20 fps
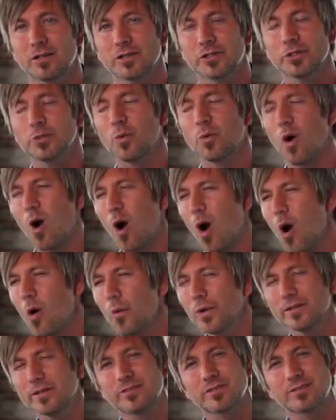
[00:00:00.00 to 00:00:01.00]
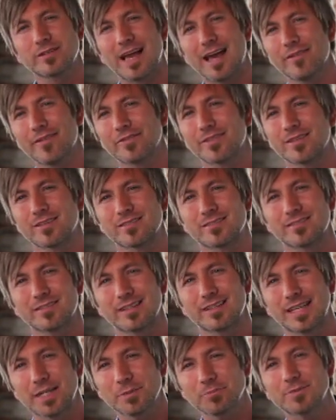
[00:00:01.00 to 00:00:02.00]
you will always just have this
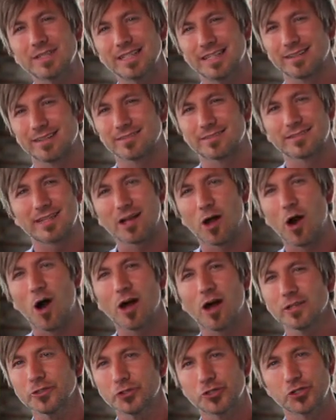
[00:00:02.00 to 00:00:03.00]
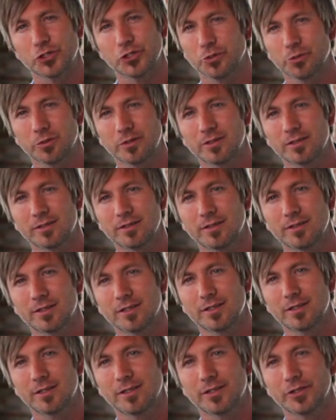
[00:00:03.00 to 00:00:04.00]
emptiness that haunts you.
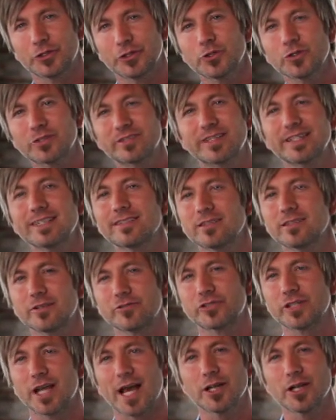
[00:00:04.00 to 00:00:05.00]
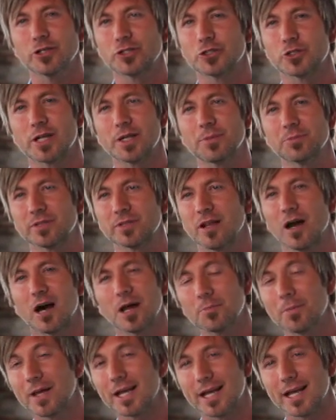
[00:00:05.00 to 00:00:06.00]
Your season of shattered dreams and
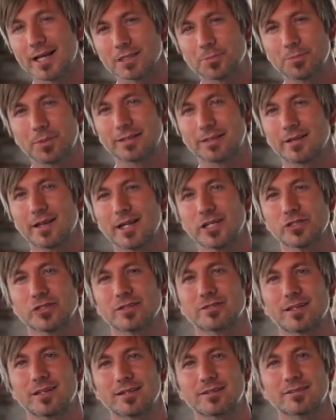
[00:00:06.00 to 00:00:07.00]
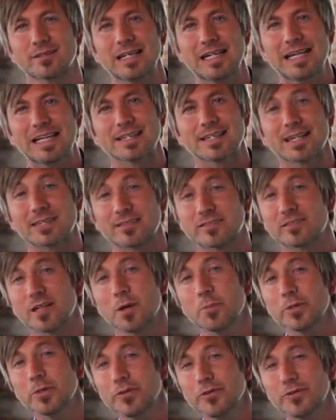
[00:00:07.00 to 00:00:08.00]
unmet expectations has led
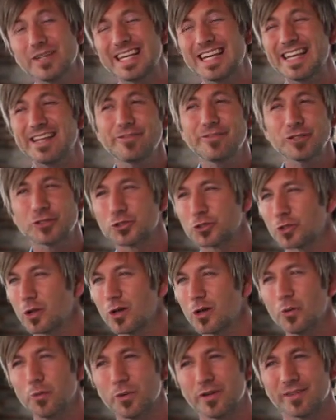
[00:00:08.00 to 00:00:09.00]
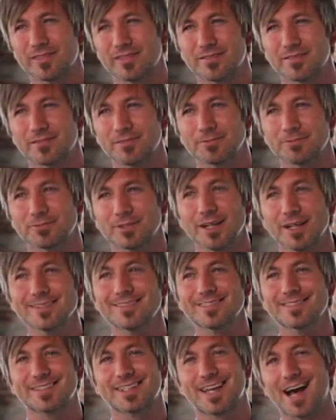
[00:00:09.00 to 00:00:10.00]
some of you to even struggle with,
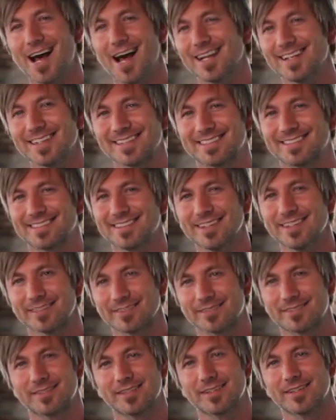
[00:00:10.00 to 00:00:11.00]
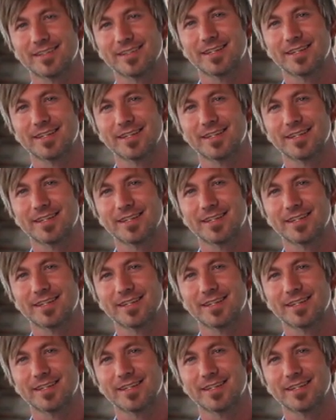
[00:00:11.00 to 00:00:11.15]
does God exist?